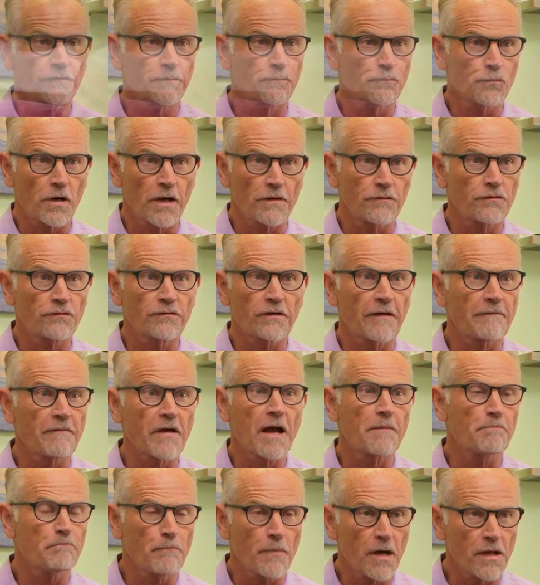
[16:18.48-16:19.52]
and brothers, I've
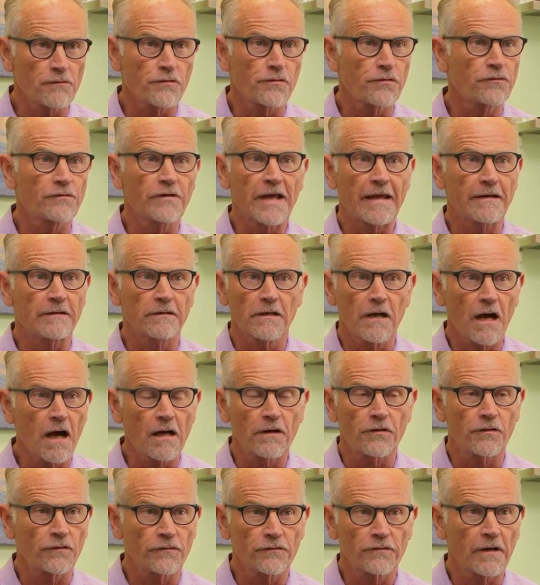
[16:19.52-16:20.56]
got mothers and
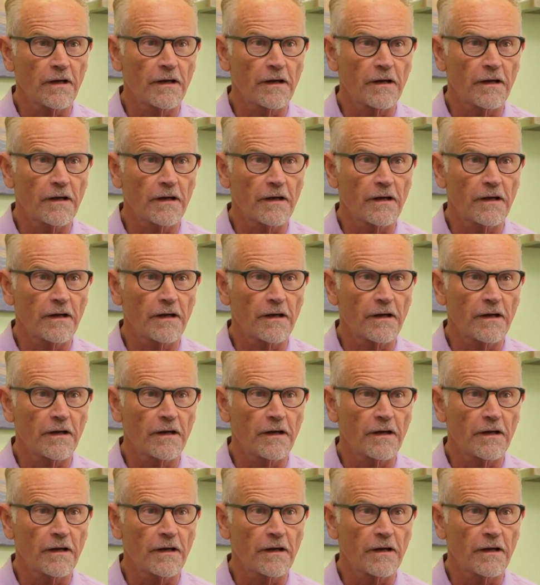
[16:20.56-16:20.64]
daughters.